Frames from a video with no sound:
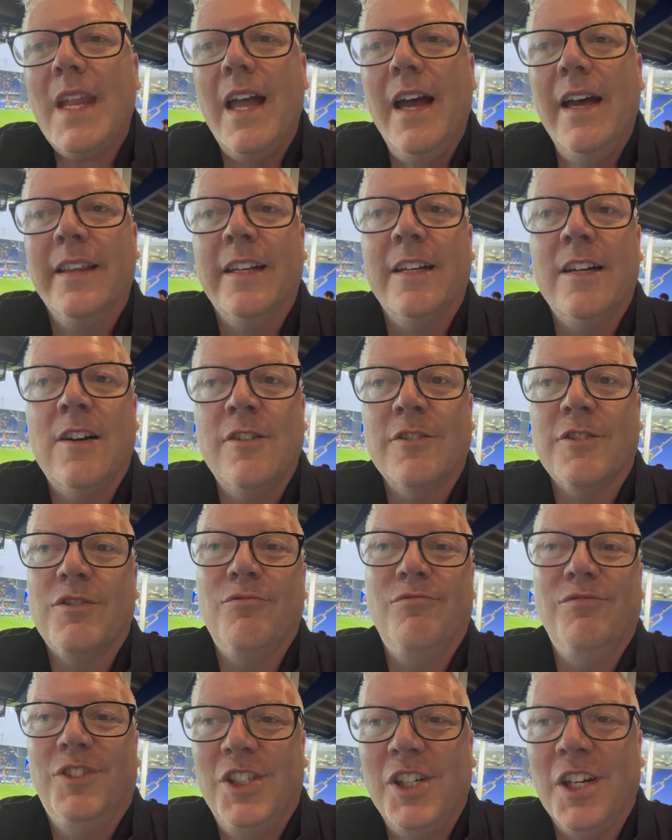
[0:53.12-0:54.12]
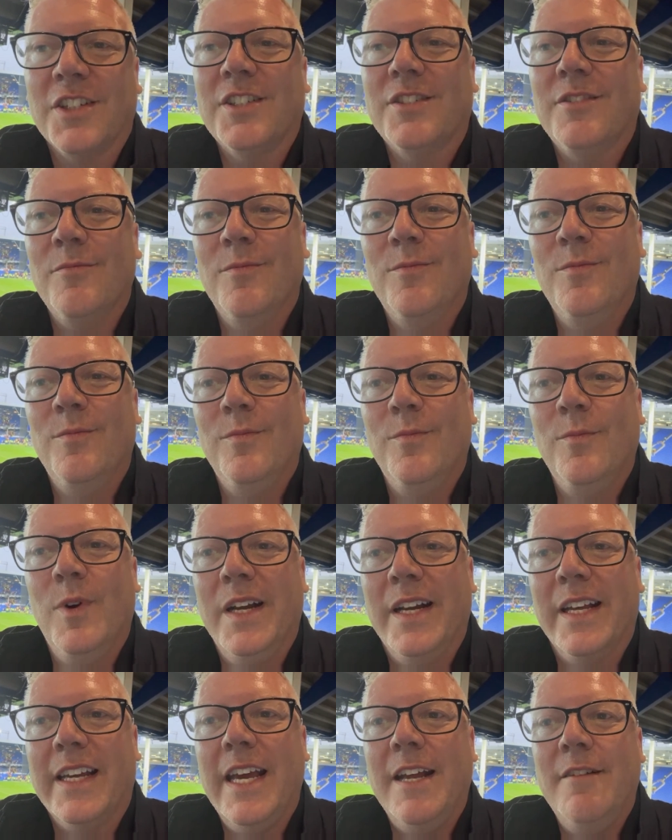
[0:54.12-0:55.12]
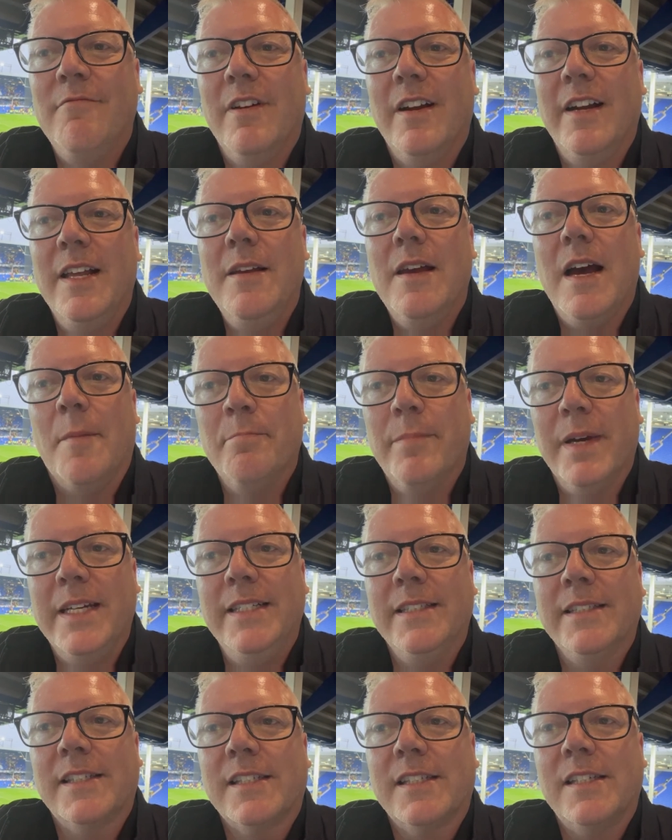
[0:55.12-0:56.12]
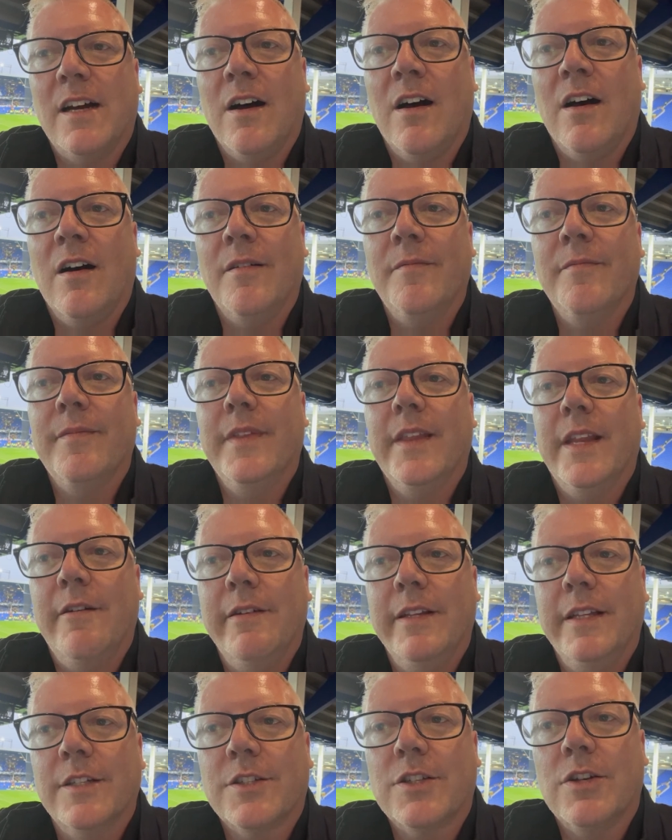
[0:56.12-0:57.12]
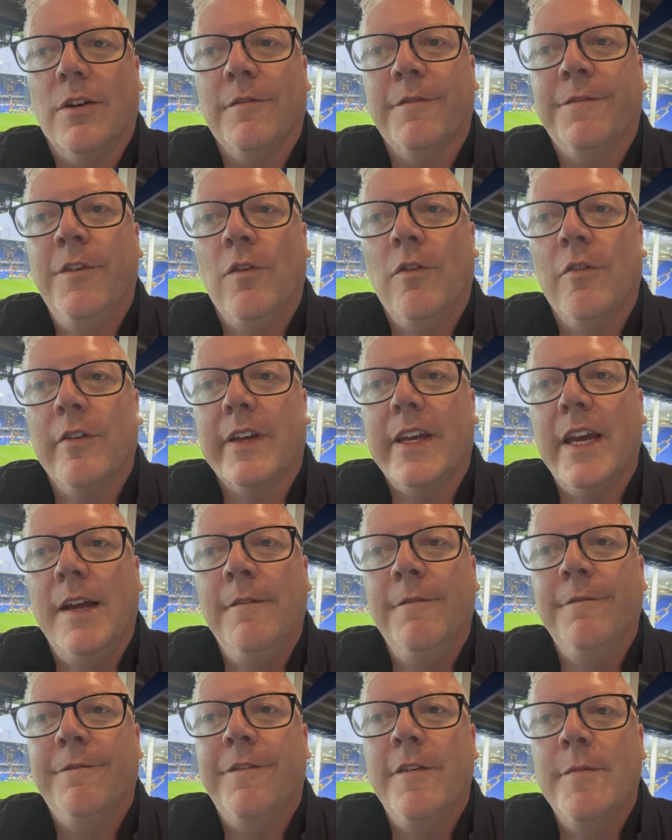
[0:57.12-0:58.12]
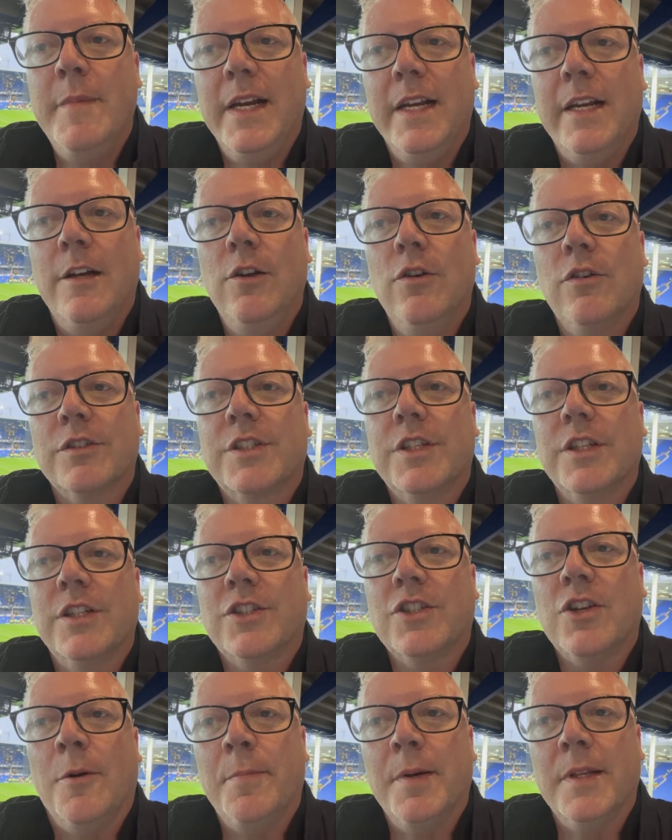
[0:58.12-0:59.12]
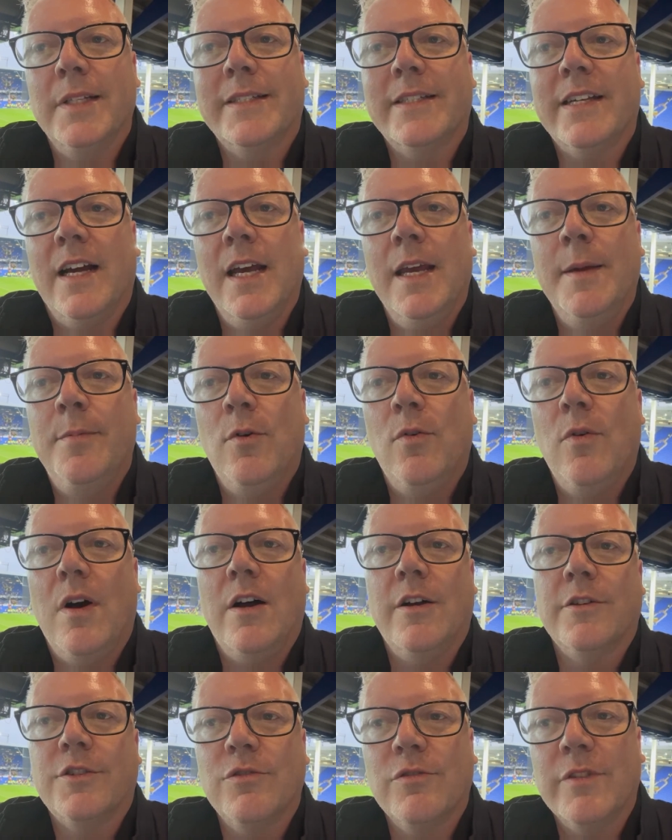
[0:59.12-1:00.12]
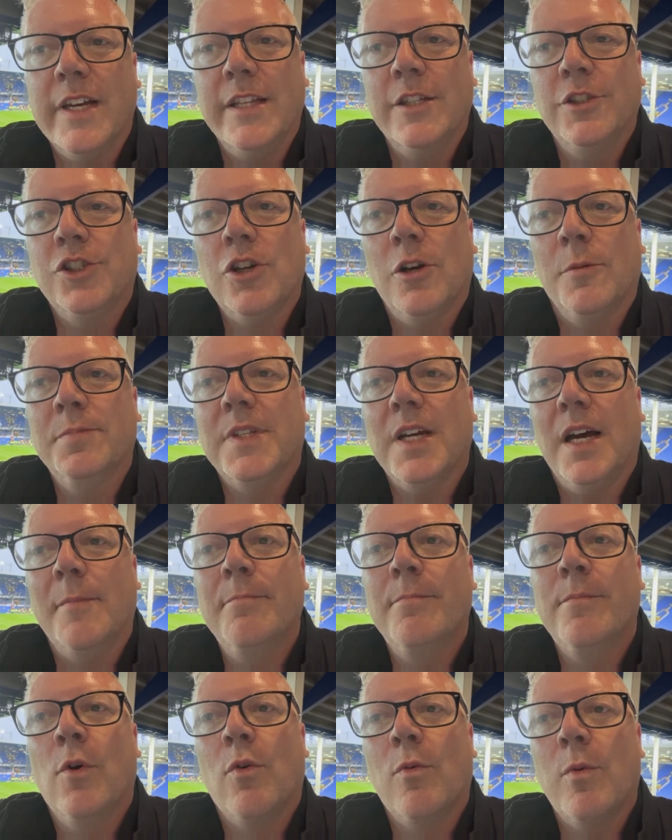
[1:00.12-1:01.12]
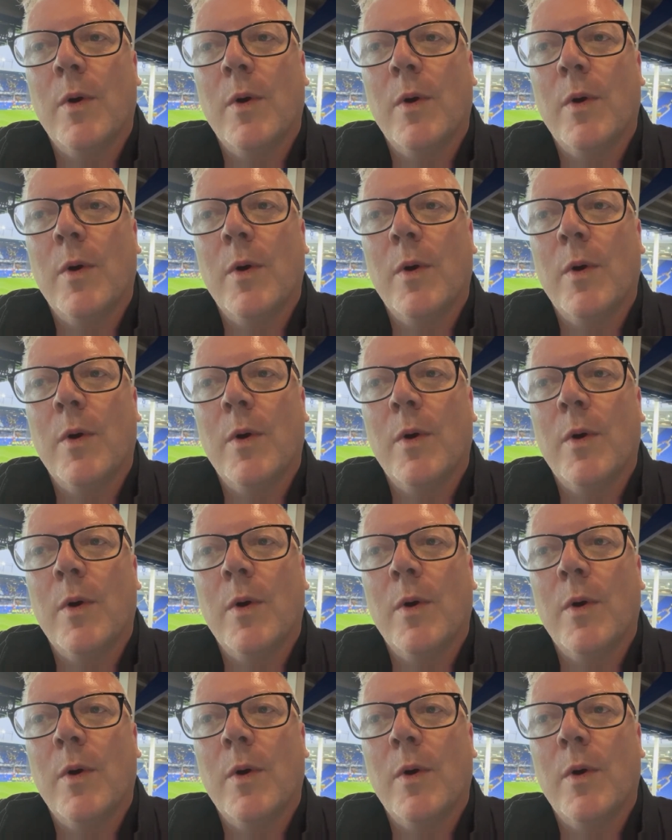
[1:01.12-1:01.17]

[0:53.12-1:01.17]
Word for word: and then Arsenal just win again, really. Unbeaten start. They're in the top four again. Familiar look to the top of the table. Arsenal get the job done. More